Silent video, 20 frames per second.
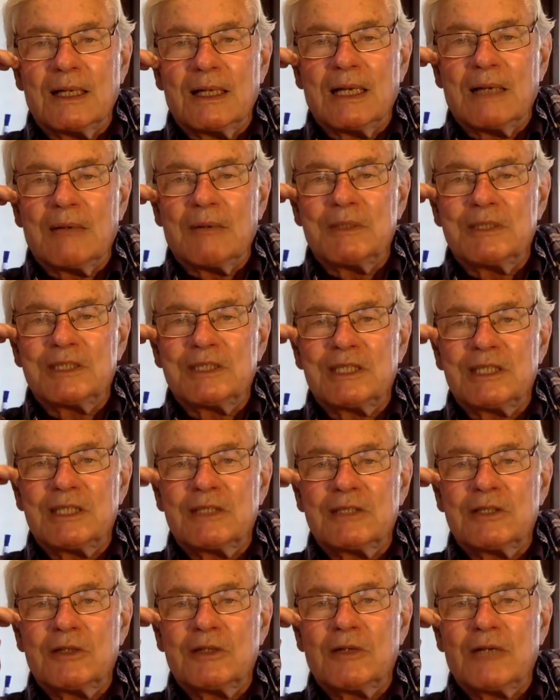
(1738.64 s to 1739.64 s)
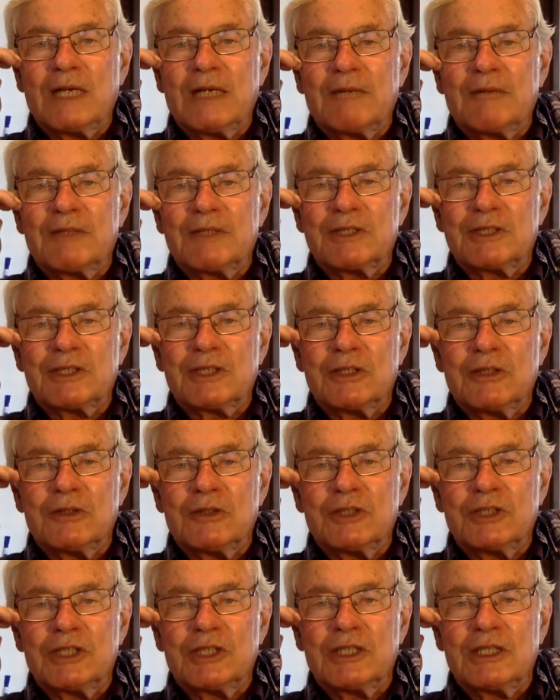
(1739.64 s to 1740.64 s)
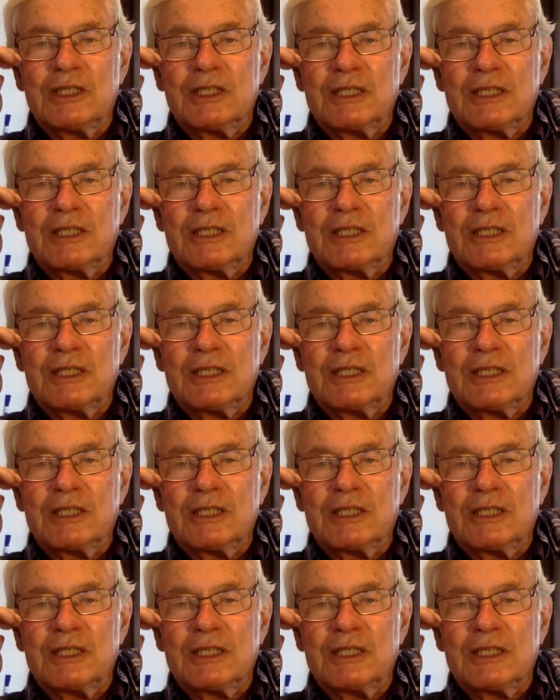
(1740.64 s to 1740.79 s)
And we still don't have a solution,